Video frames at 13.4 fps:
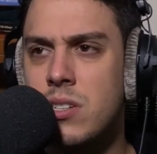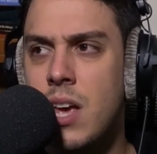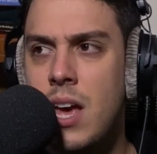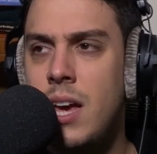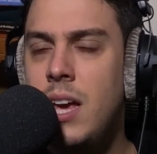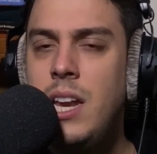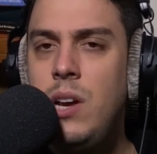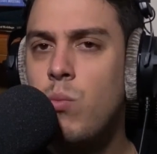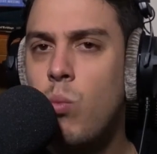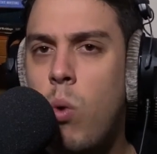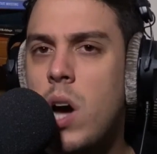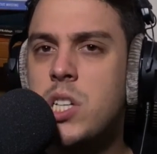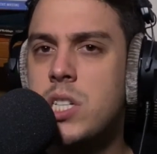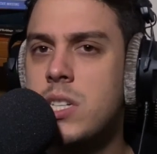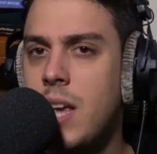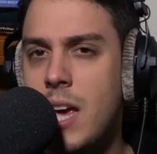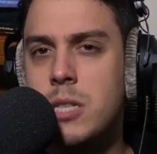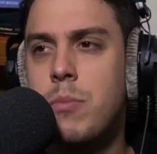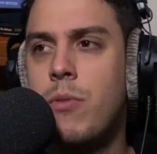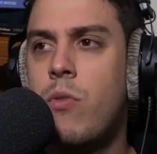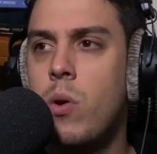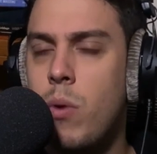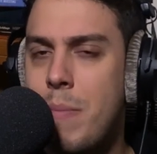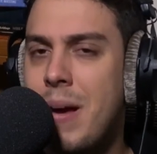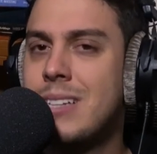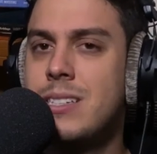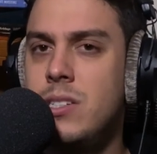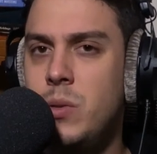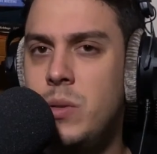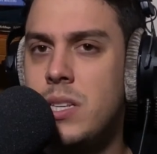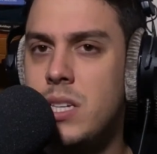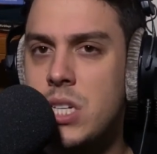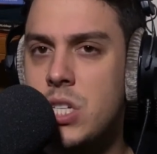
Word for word: He didn't wash his hands before he went back to doing the dishes.